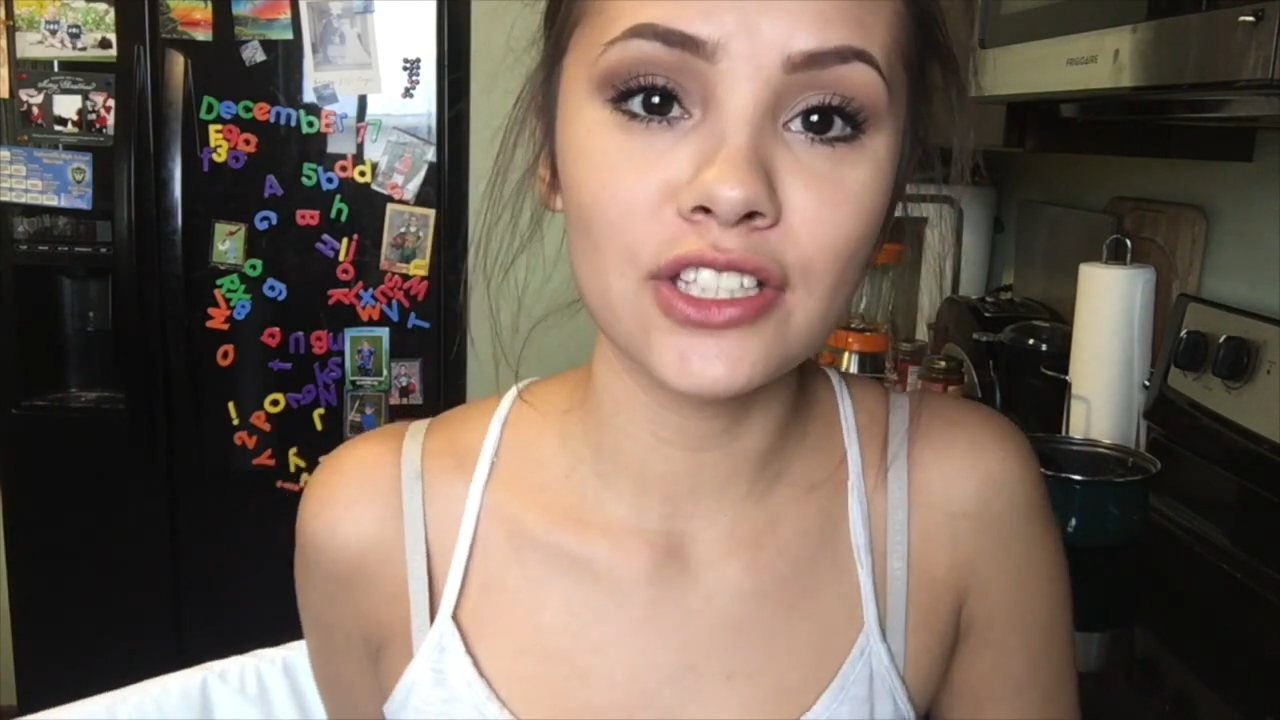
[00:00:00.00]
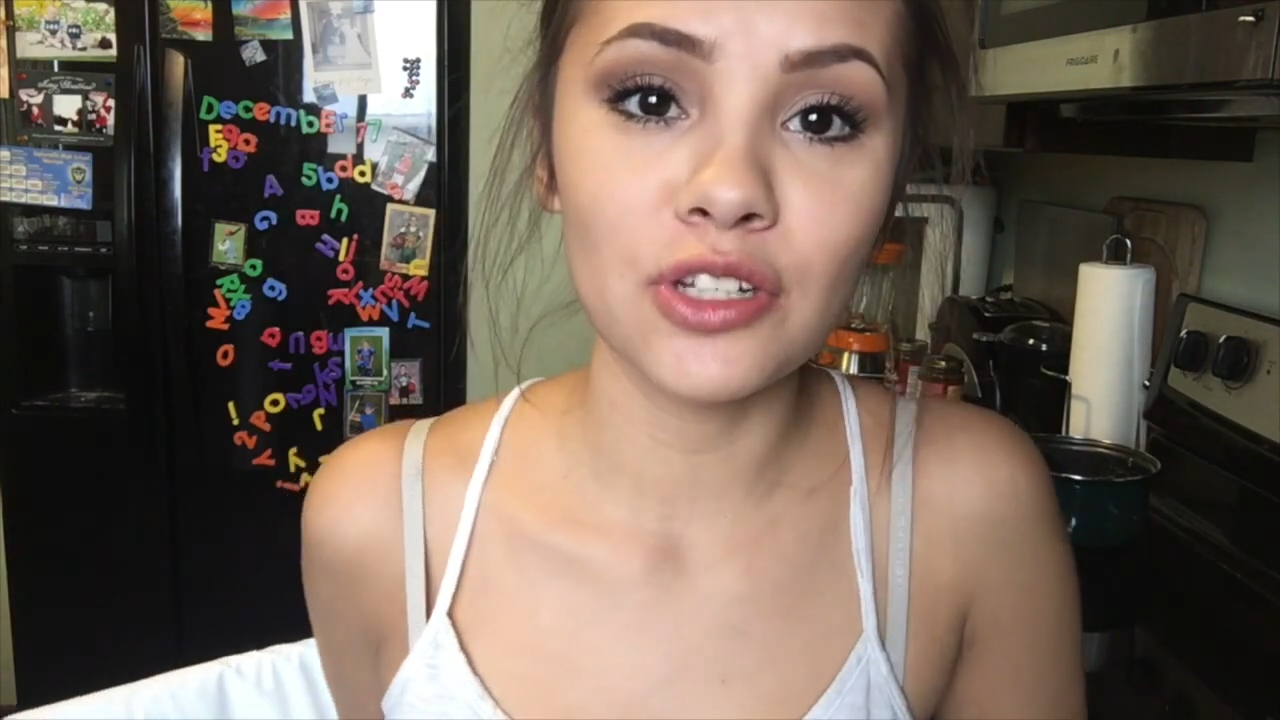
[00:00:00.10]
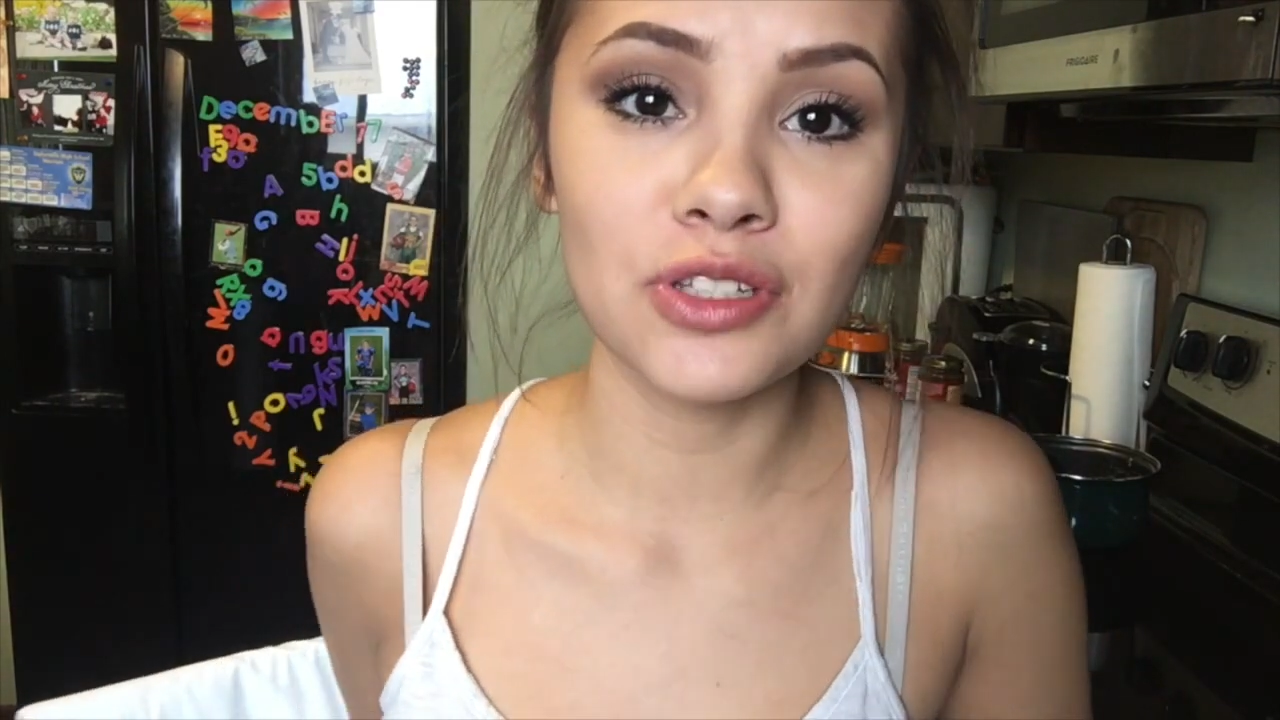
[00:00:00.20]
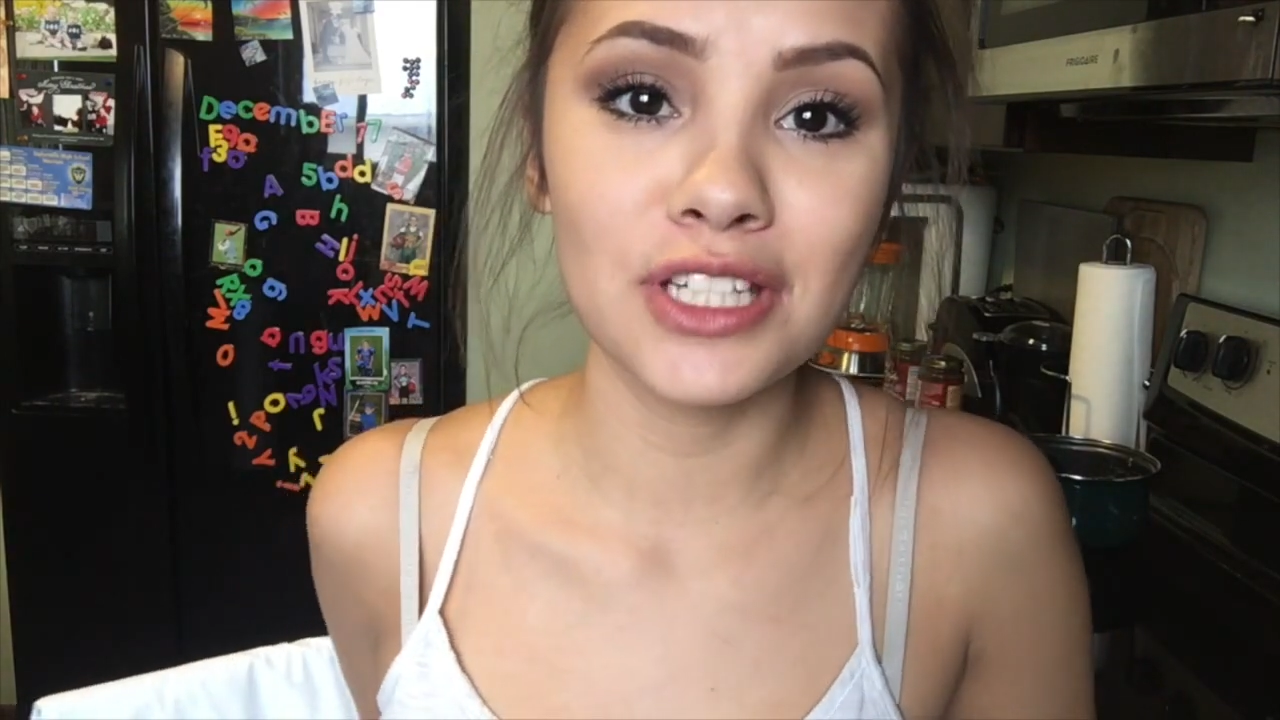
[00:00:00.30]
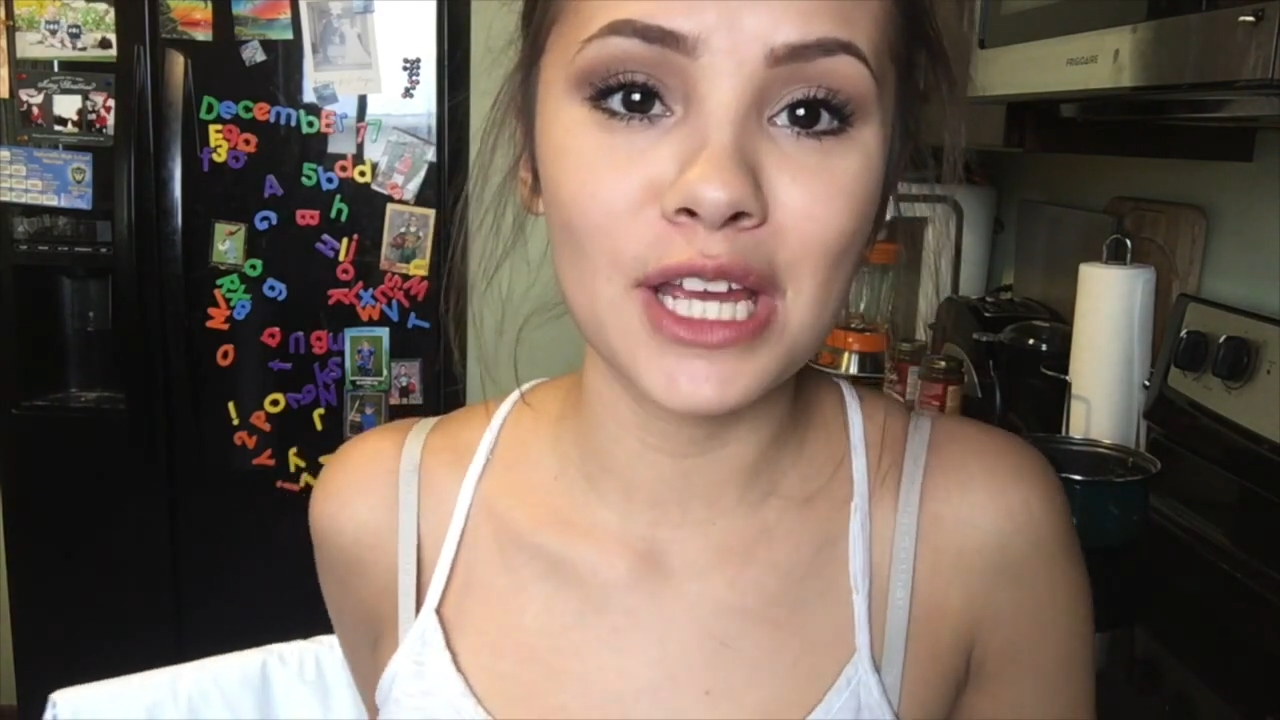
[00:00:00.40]

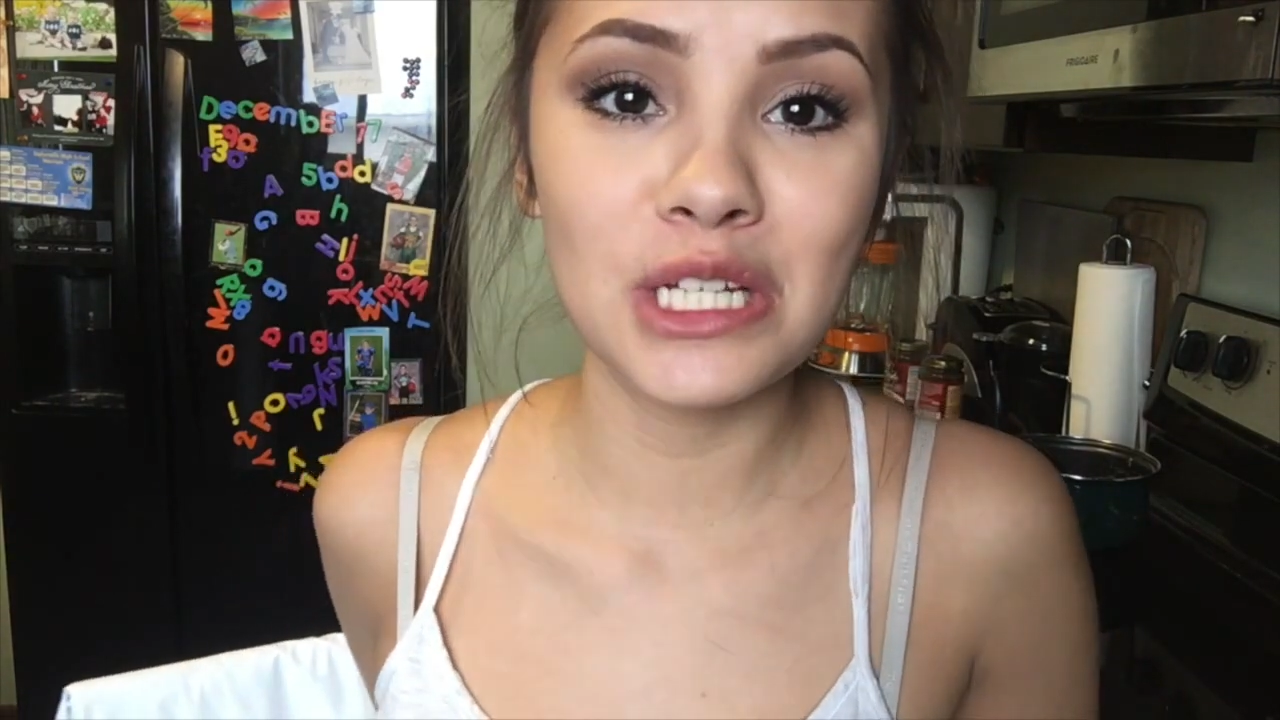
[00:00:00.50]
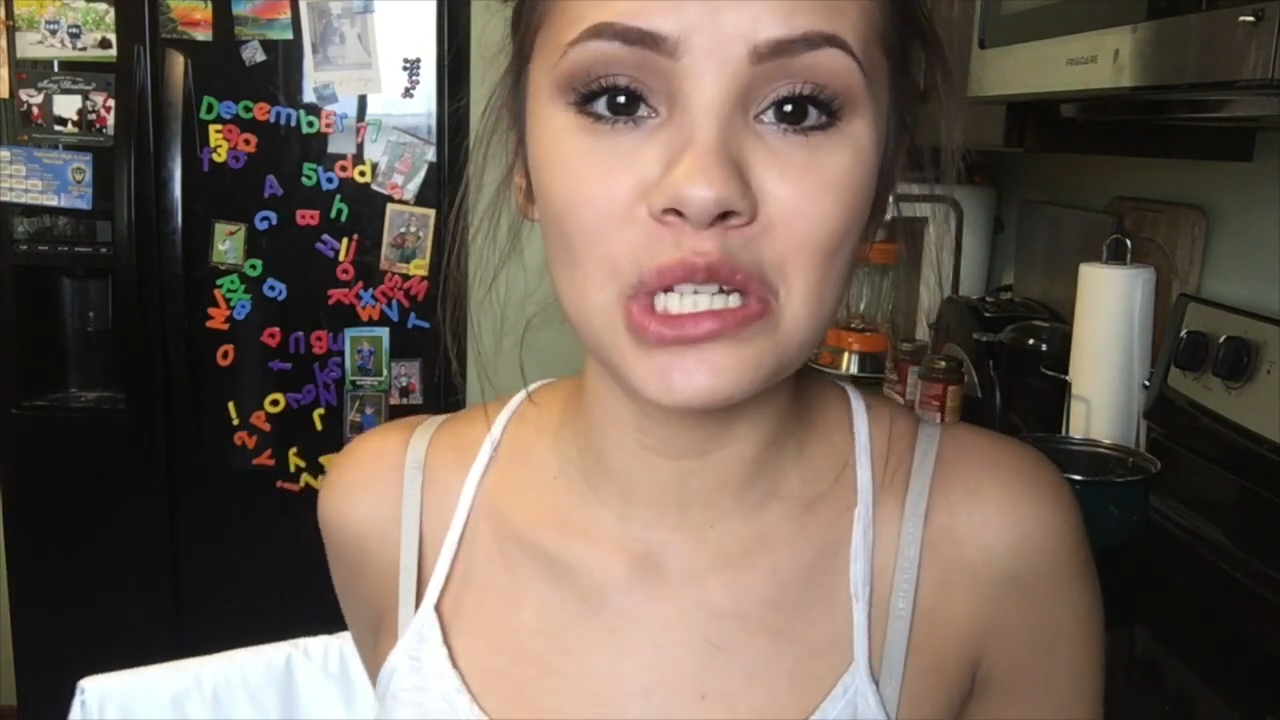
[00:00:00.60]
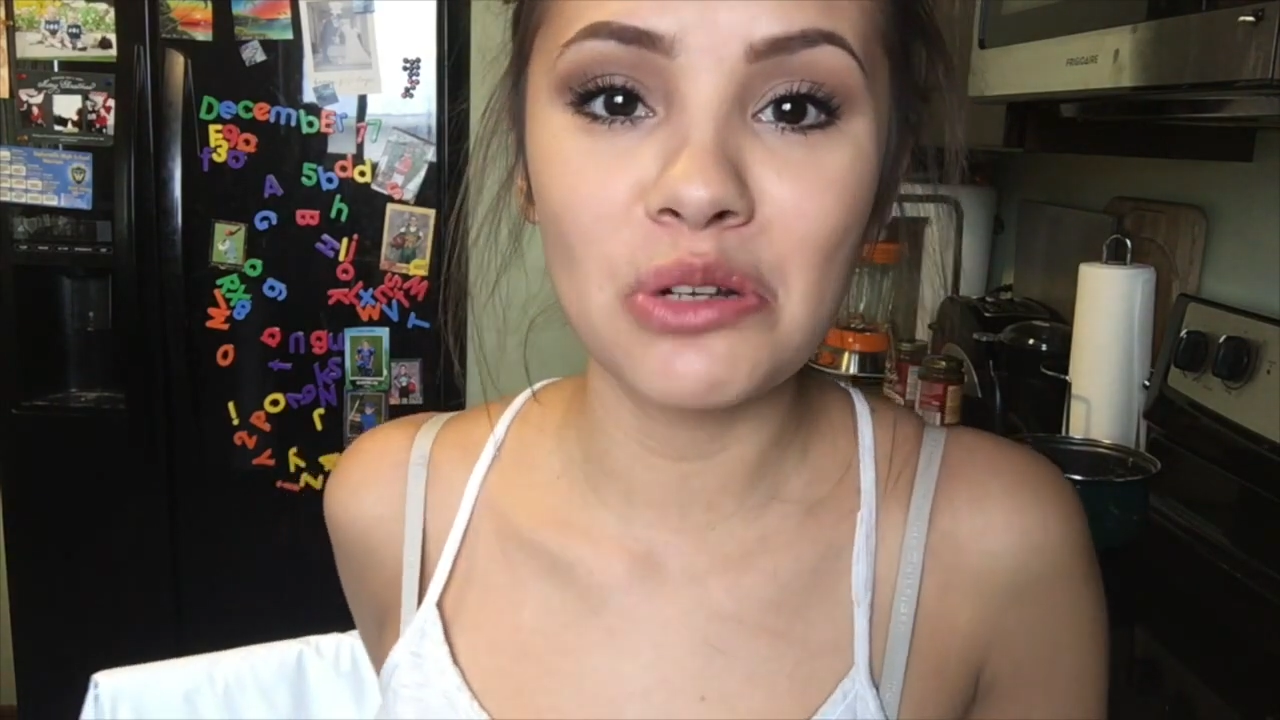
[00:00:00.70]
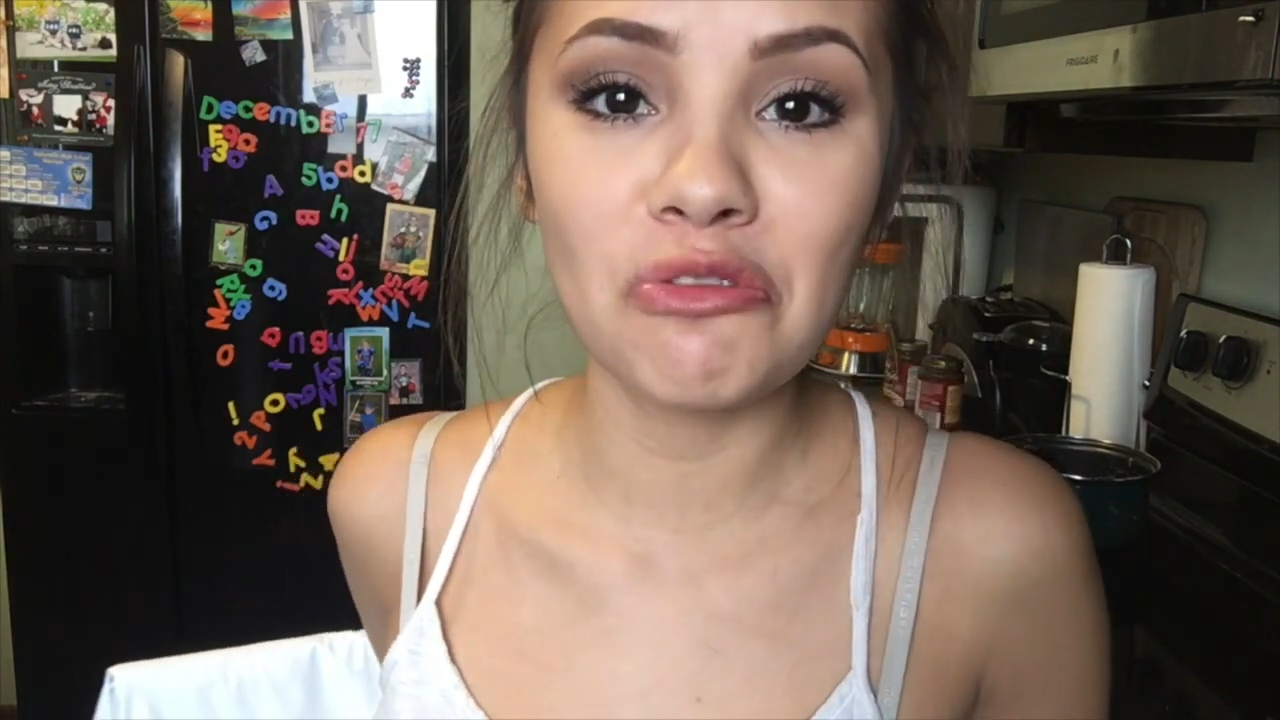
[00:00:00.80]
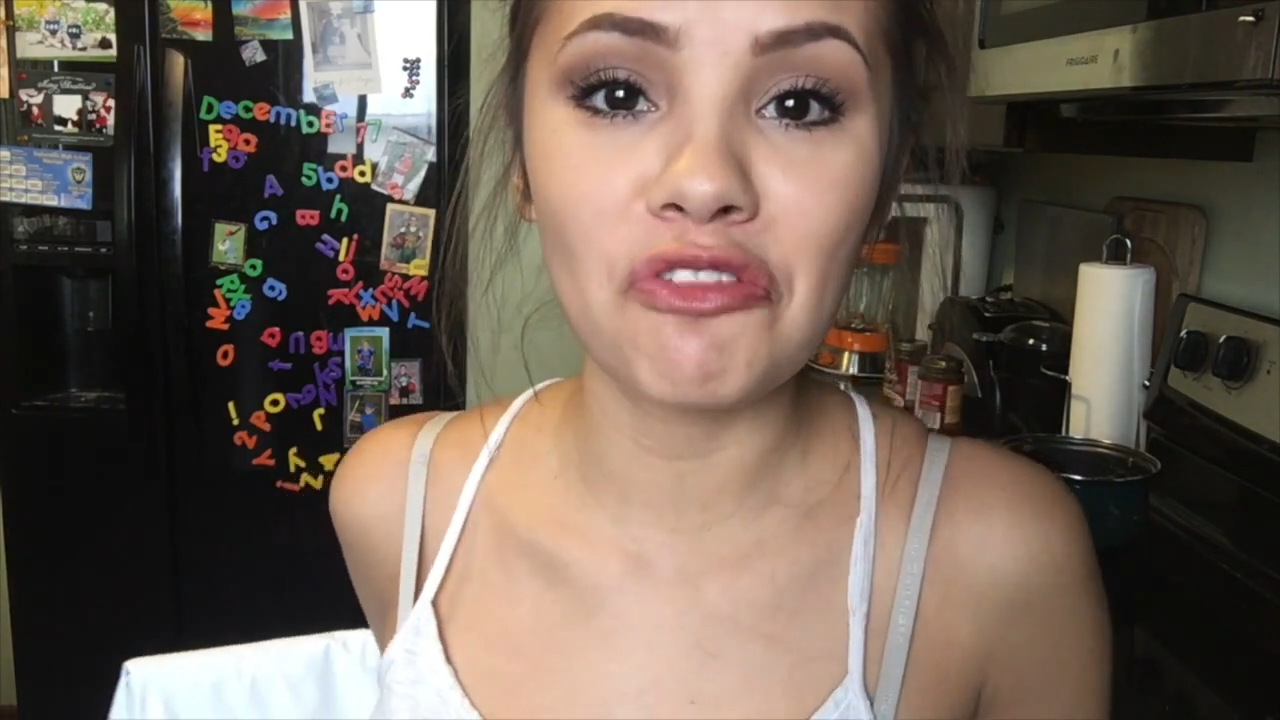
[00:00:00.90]
so stay
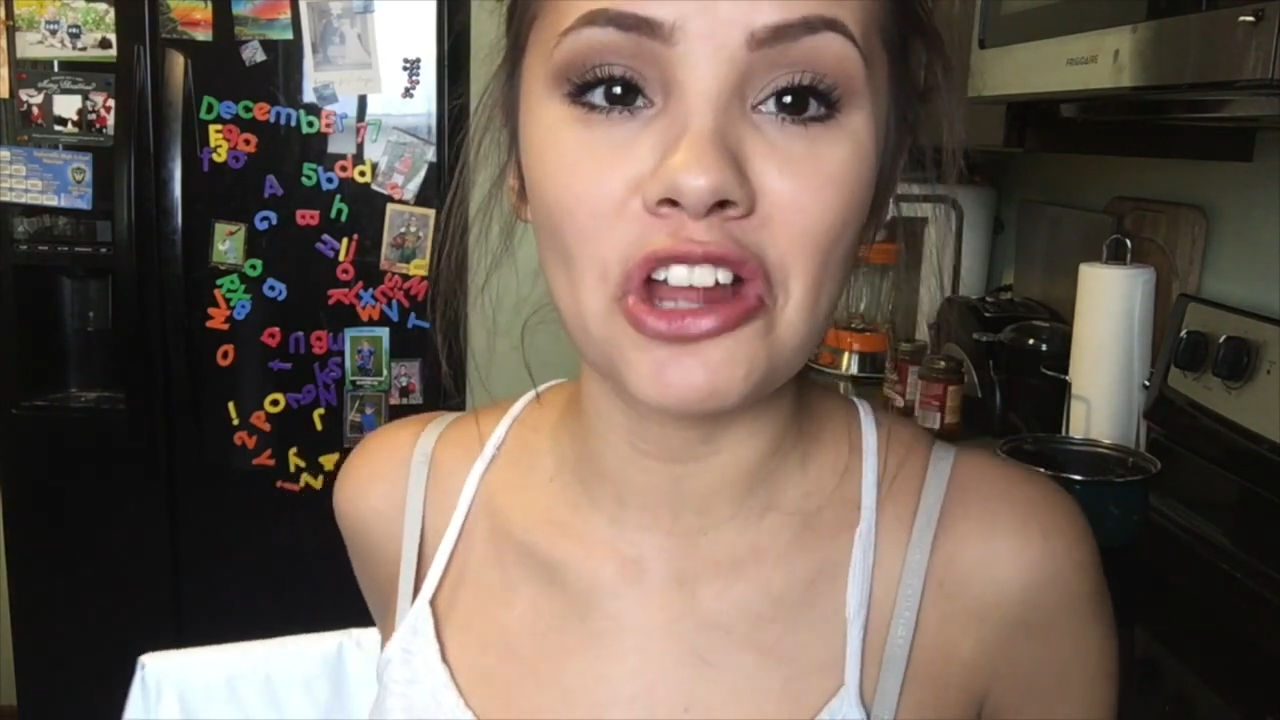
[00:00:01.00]
tuned